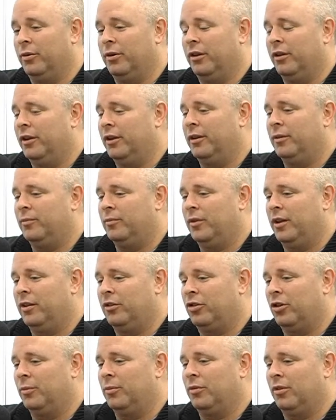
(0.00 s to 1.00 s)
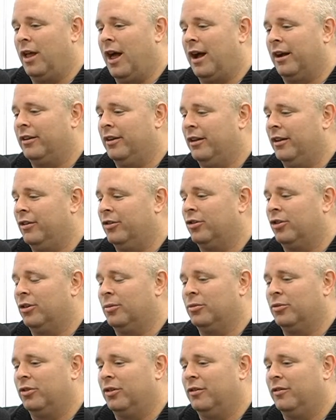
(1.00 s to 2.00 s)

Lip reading: really locked in terms